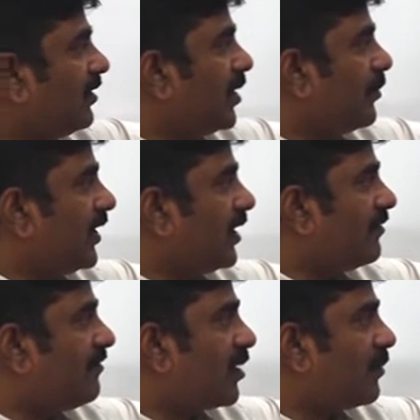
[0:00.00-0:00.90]
to empirical
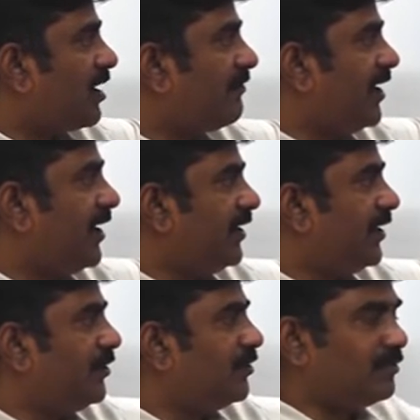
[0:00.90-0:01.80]
formula weight
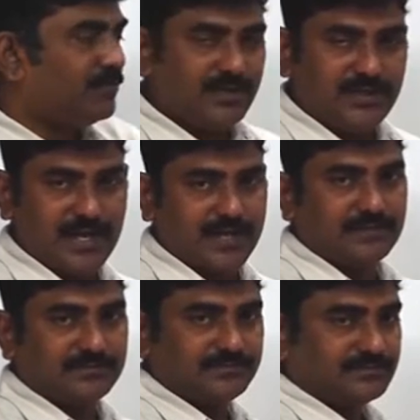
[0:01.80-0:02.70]
into N.
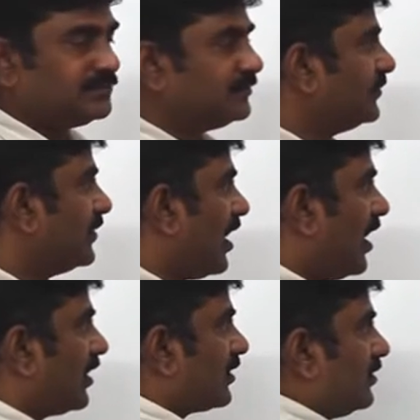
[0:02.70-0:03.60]

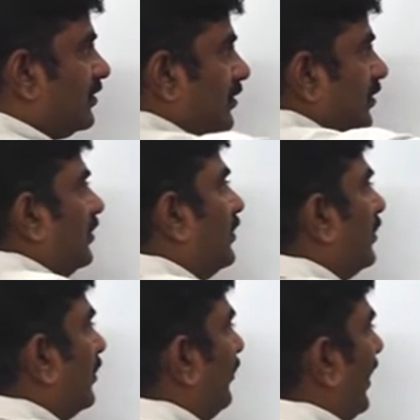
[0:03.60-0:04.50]
Or
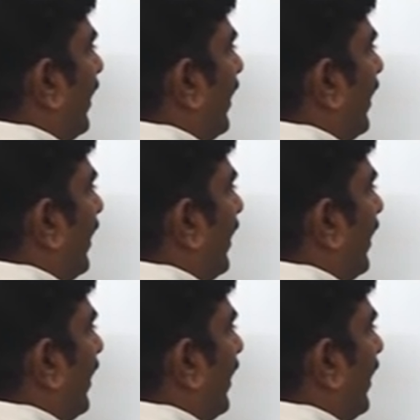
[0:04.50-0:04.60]
we can